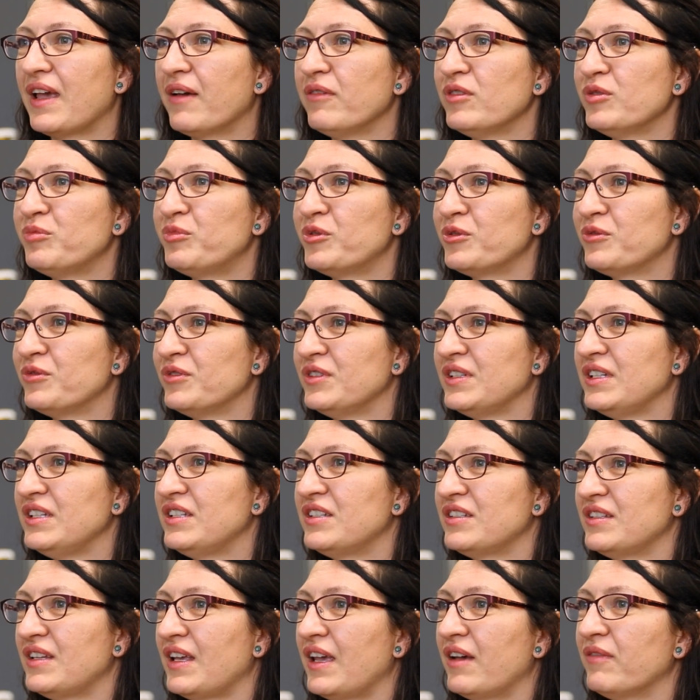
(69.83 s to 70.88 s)
have the opportunity,
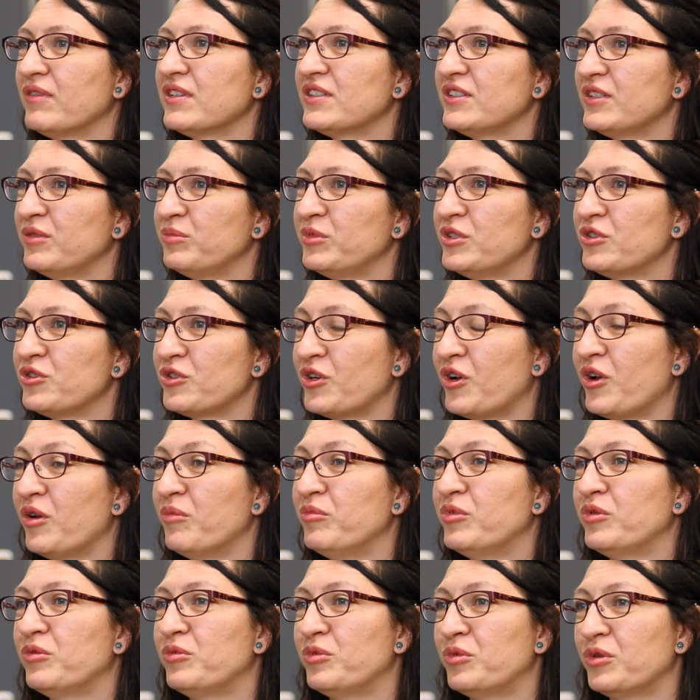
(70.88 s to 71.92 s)
they have a summer job
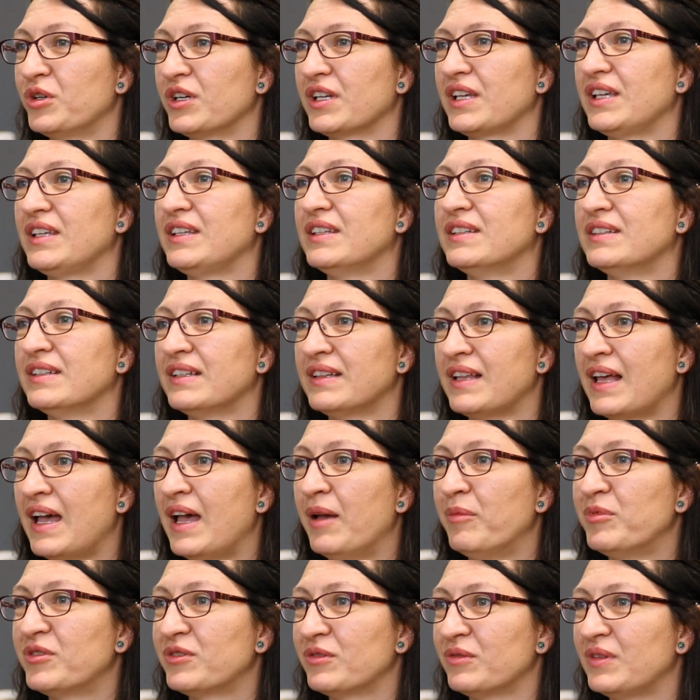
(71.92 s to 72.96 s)
working in the
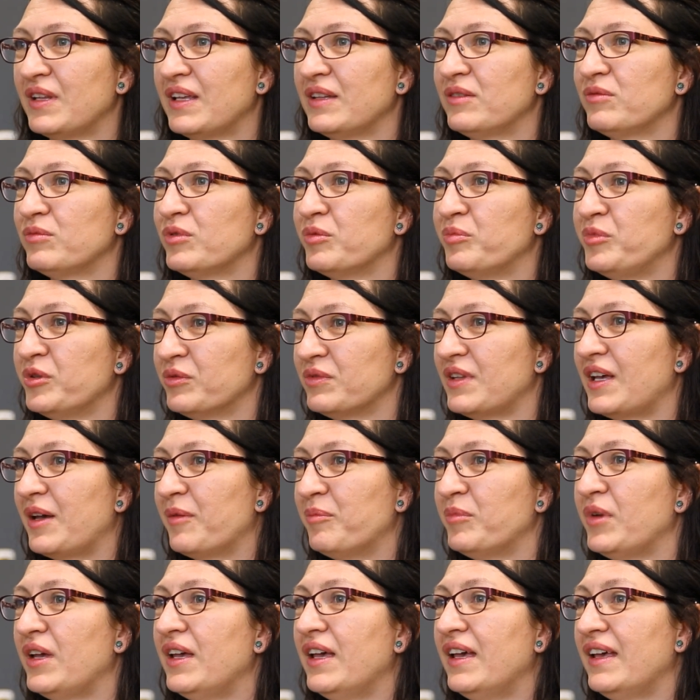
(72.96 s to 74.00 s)
lab, so that will build
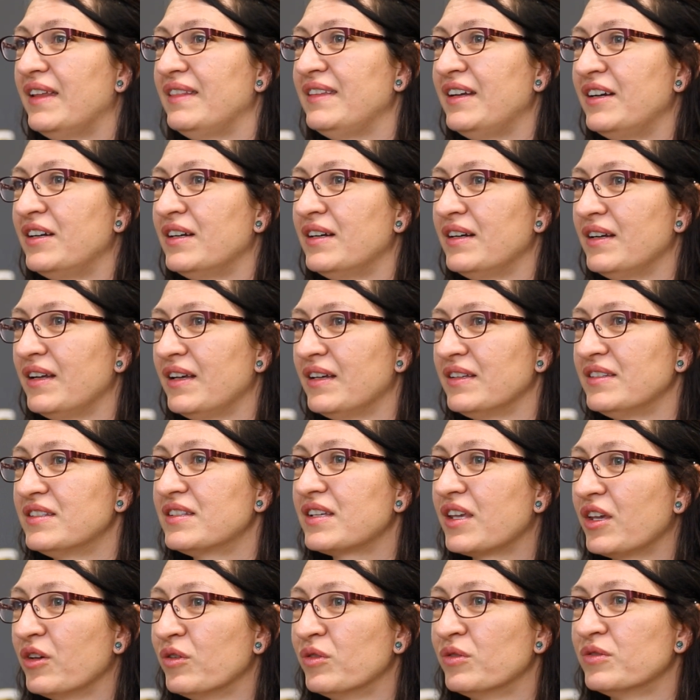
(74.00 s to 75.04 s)
up their
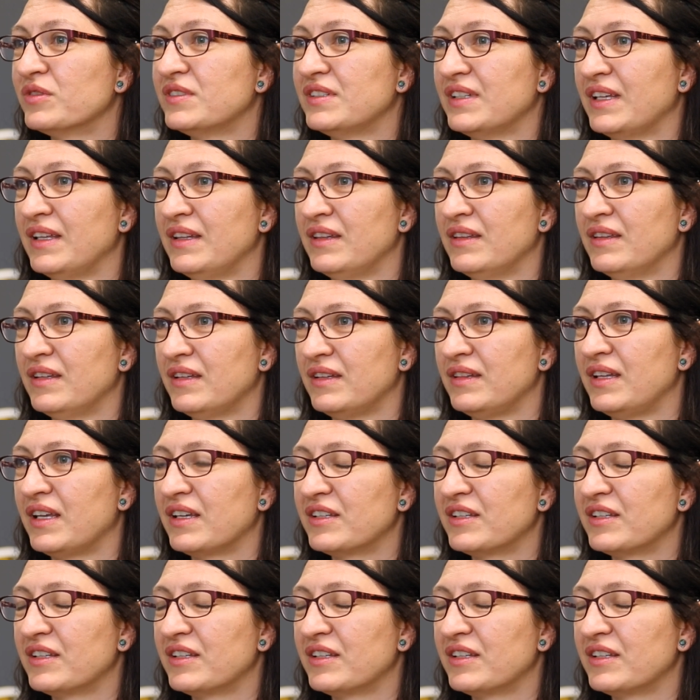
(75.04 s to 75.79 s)
skills and the